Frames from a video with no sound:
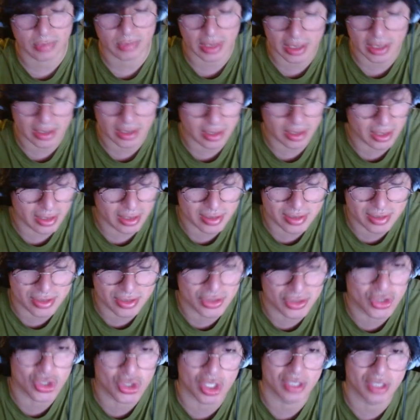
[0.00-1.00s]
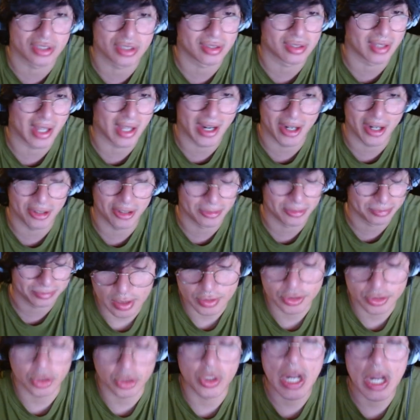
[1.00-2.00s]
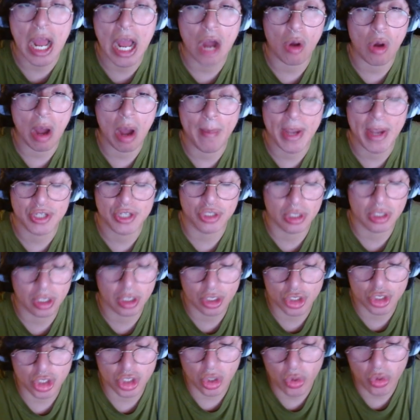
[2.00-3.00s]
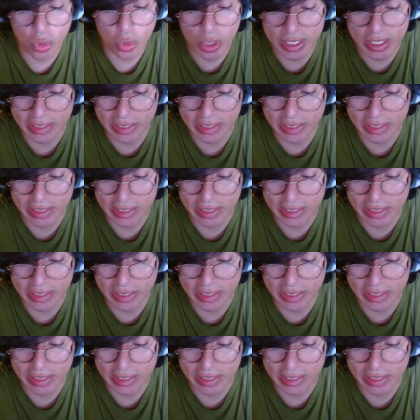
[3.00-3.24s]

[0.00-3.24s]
It's just there. So now I'm actually going to show you an